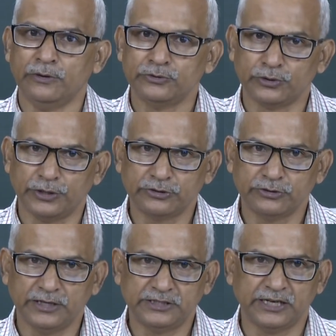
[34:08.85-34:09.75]
So, that is
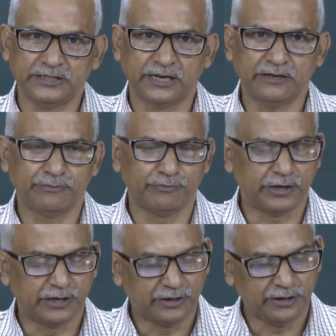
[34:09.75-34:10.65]
why it says that
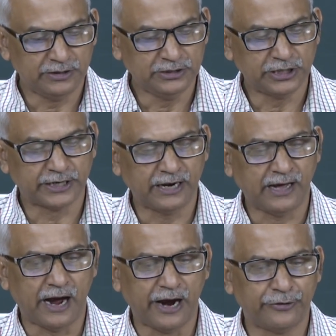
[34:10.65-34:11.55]
in general
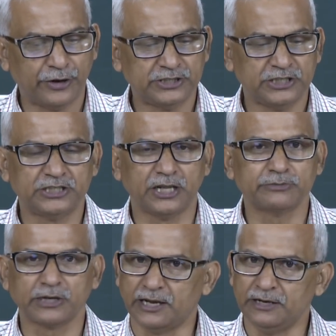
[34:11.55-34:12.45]
hardware systems
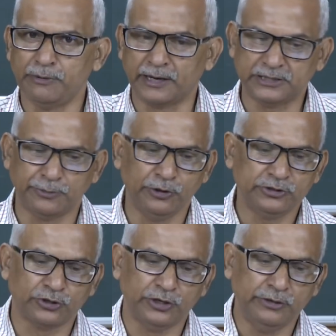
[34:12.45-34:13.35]
are inflexible.
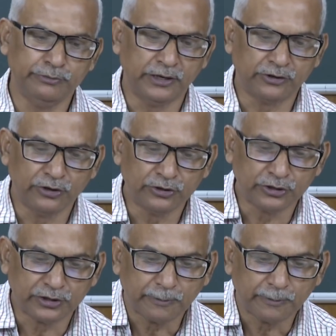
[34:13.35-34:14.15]
So, if we are going to